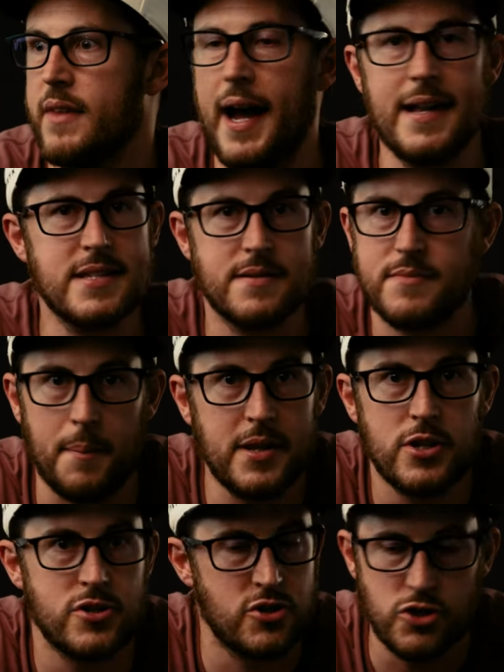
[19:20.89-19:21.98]
That's, I mean,
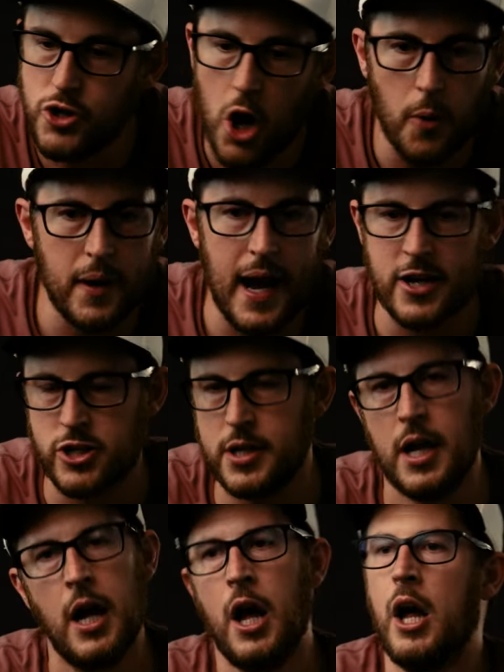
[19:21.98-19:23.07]
there's no reaction.